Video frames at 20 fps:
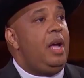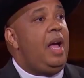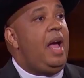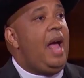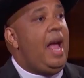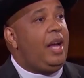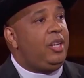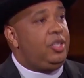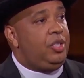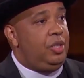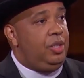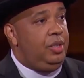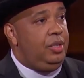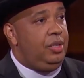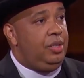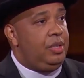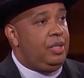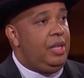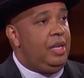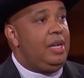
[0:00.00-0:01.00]

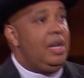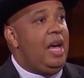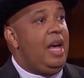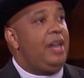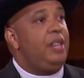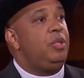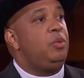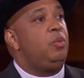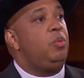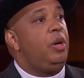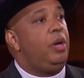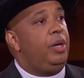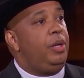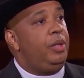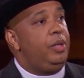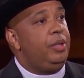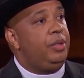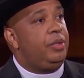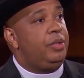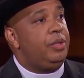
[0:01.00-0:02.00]
actions and not his
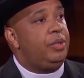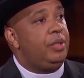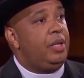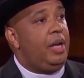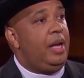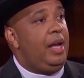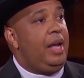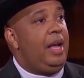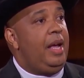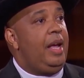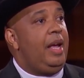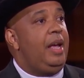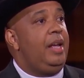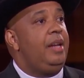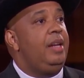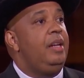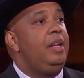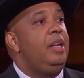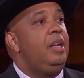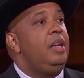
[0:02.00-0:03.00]
words.
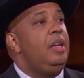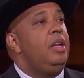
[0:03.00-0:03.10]
And